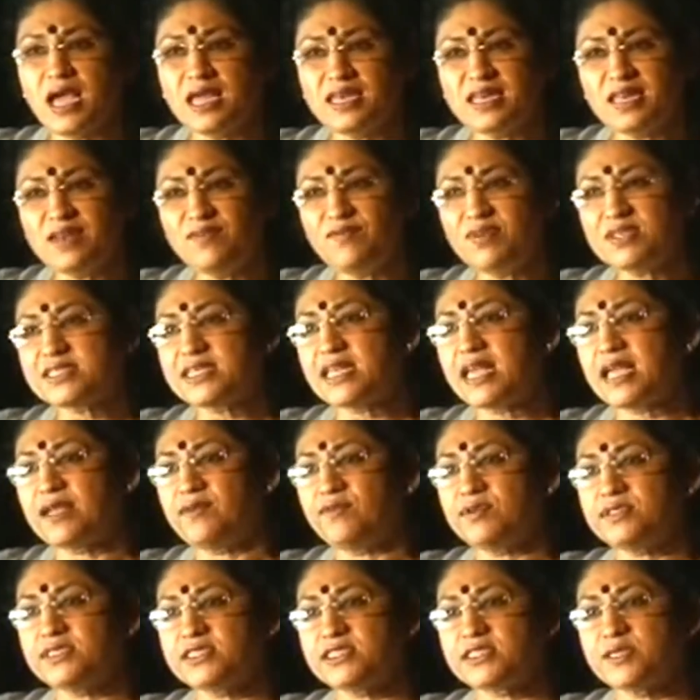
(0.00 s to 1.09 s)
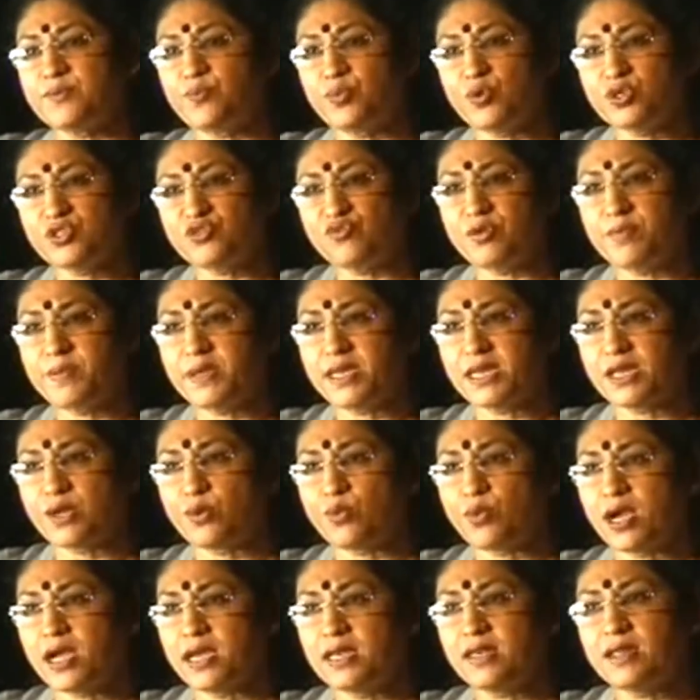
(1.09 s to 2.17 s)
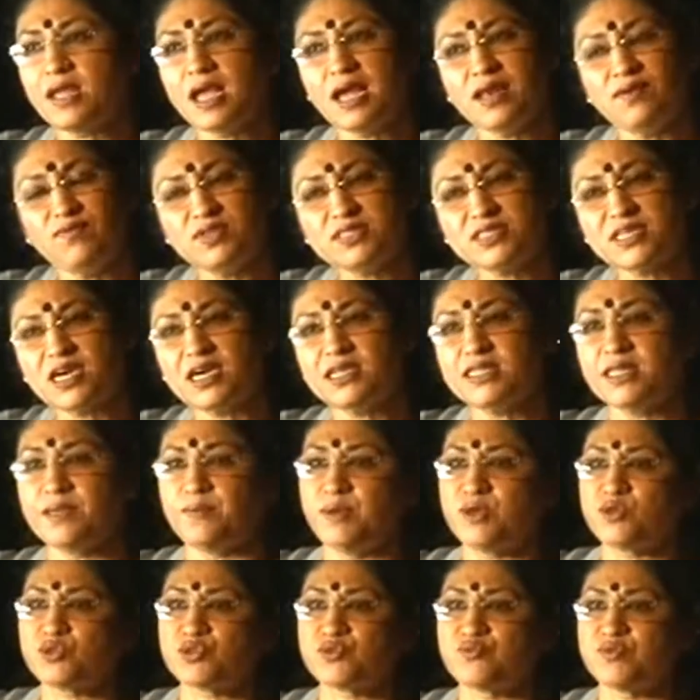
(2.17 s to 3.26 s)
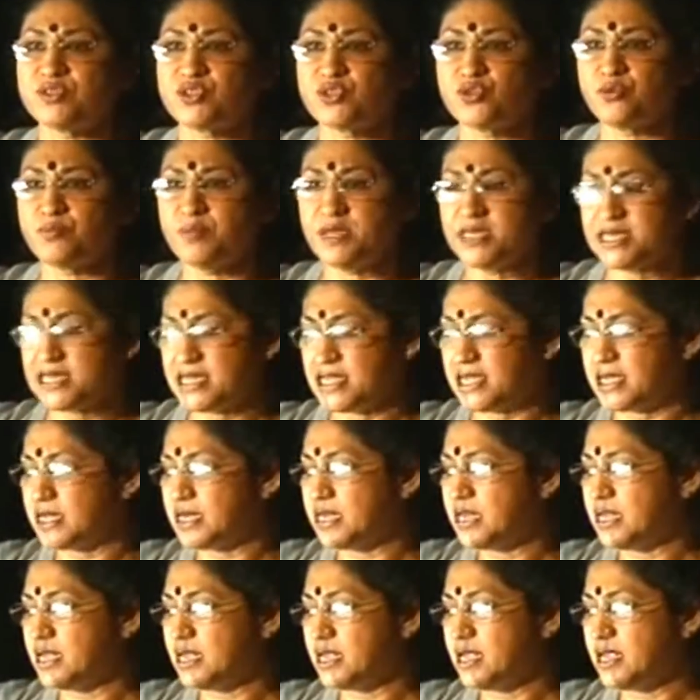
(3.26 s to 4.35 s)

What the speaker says: and in which languages the books will be required, and which are the books which should be taken,